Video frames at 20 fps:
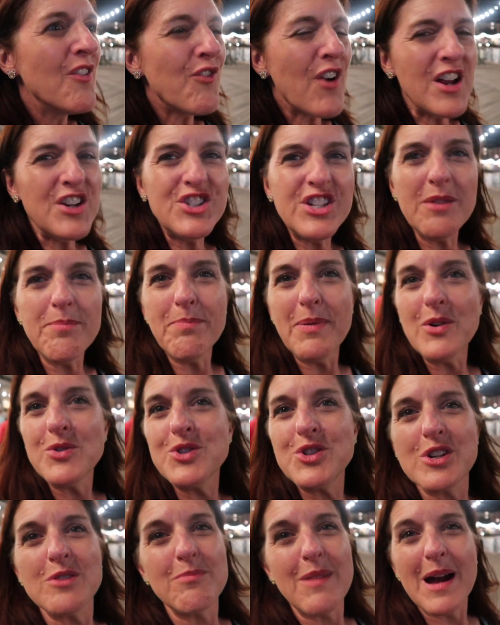friendship
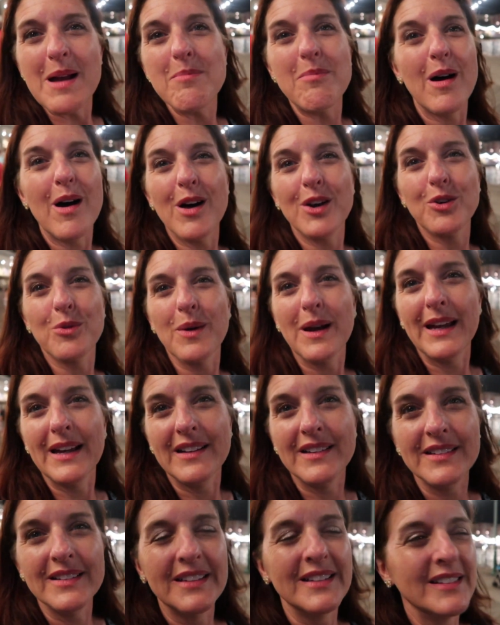boats are my
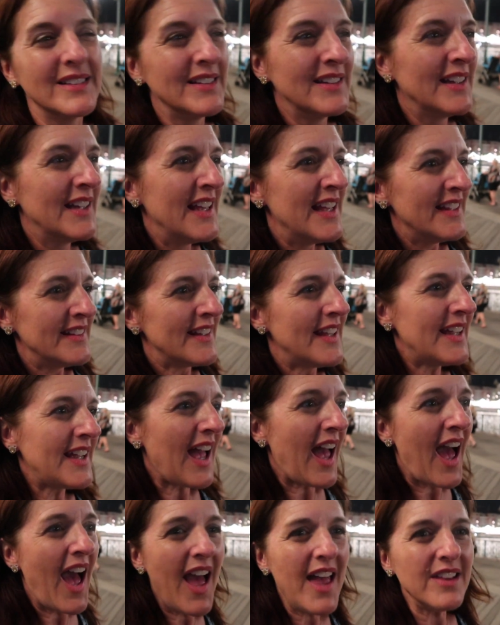monorail. Like,
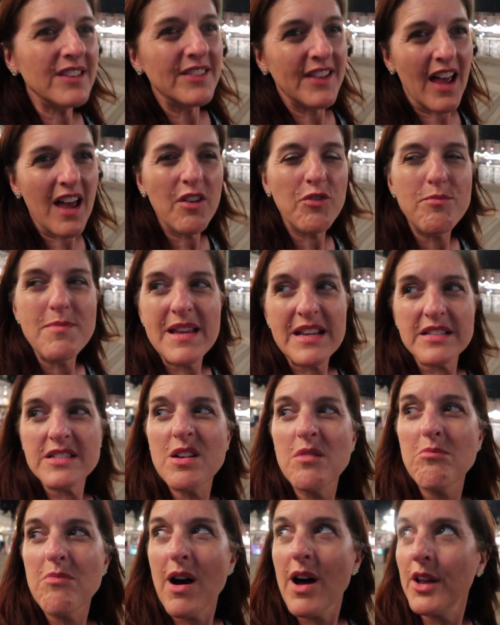I love me
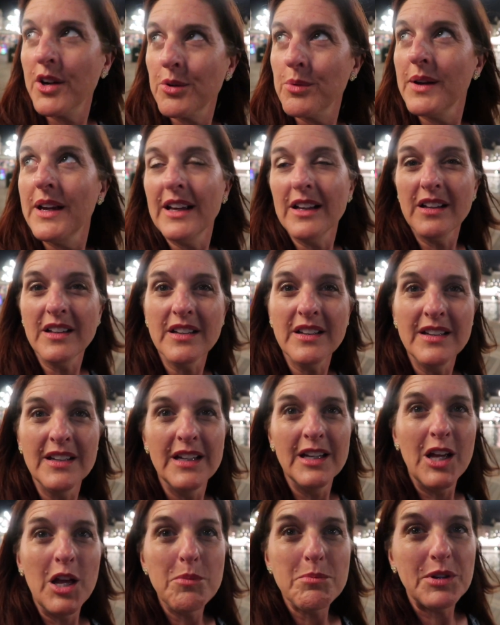some monorail,
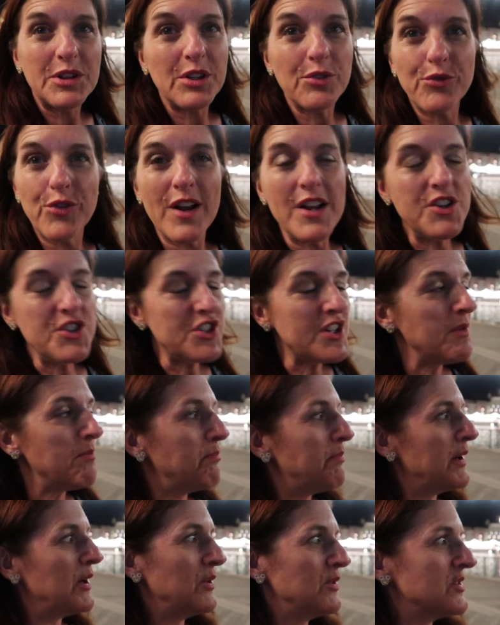but the friendship
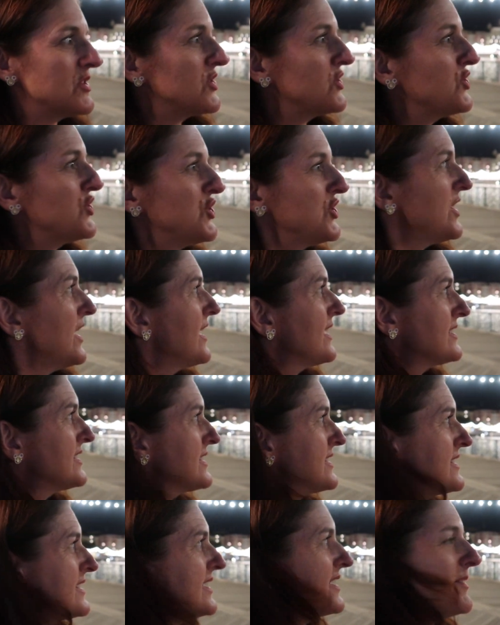boats
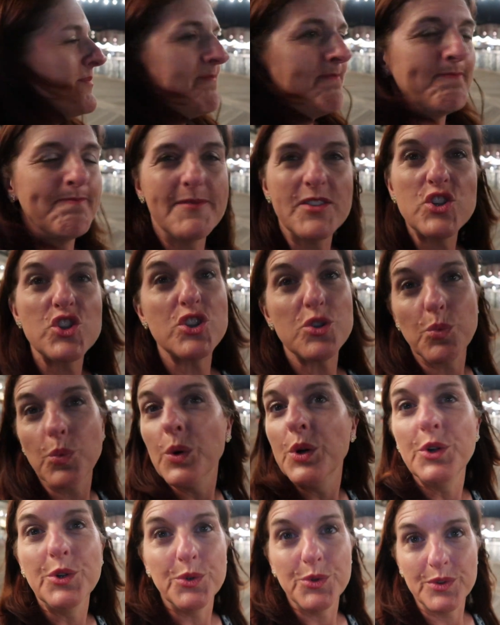just
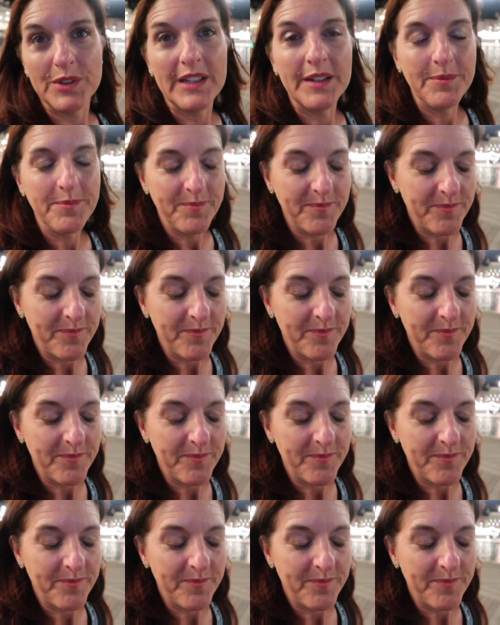swoon.